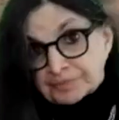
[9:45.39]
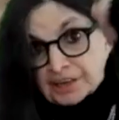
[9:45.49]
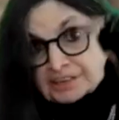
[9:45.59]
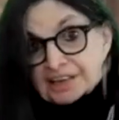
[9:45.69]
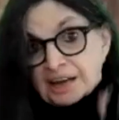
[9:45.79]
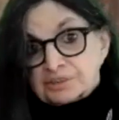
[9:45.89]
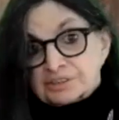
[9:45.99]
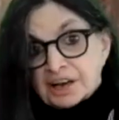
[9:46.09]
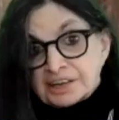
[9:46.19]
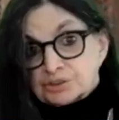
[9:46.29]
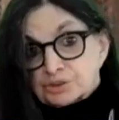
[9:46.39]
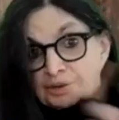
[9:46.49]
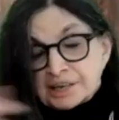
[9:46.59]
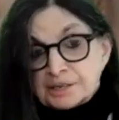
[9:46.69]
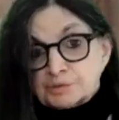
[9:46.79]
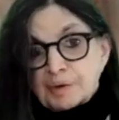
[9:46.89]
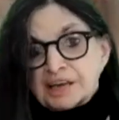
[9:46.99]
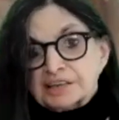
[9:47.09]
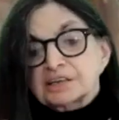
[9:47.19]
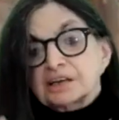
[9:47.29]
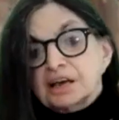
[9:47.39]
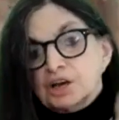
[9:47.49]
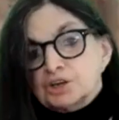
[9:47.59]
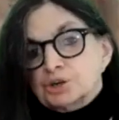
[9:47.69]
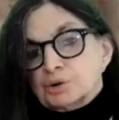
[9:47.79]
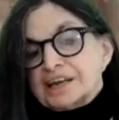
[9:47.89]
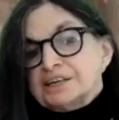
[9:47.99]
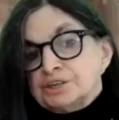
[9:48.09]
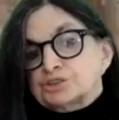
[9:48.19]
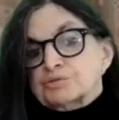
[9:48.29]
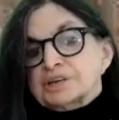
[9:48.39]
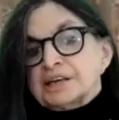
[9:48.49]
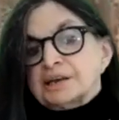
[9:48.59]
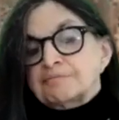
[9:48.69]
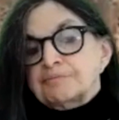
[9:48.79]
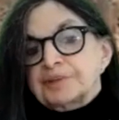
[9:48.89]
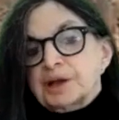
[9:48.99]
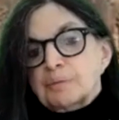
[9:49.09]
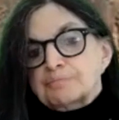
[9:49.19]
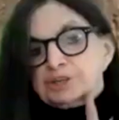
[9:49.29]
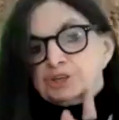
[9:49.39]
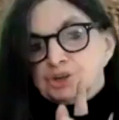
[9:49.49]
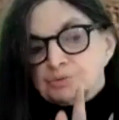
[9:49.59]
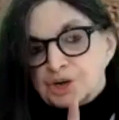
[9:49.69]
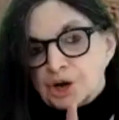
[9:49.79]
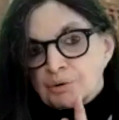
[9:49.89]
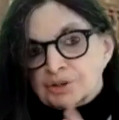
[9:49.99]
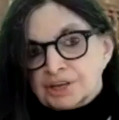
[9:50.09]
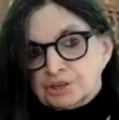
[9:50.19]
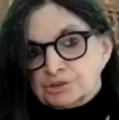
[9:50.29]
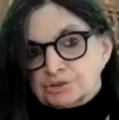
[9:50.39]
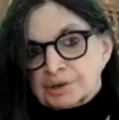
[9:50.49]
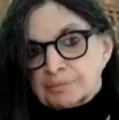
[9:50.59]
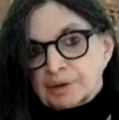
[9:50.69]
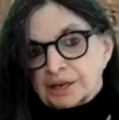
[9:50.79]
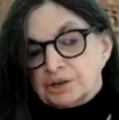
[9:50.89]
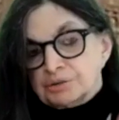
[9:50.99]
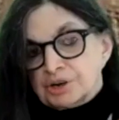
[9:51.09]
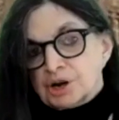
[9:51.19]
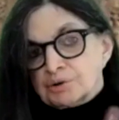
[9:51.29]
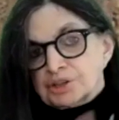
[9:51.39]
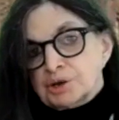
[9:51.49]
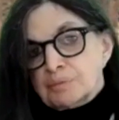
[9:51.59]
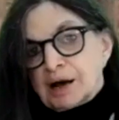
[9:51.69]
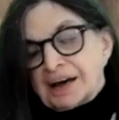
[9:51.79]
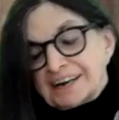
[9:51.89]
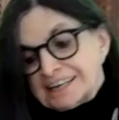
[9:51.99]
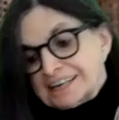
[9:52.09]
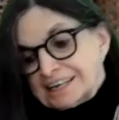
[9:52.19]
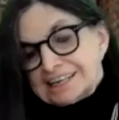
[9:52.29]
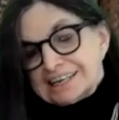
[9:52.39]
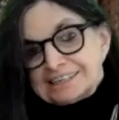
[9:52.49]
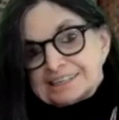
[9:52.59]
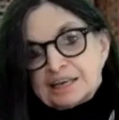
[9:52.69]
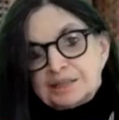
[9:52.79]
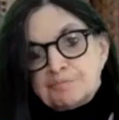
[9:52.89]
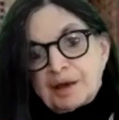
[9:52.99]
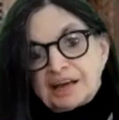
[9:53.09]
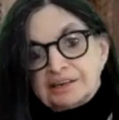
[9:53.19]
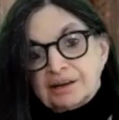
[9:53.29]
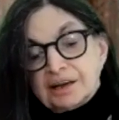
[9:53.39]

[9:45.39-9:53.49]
It's outside, the train is passing. You're in a dream, but you know that you're dreaming. You know that your body is in the bed.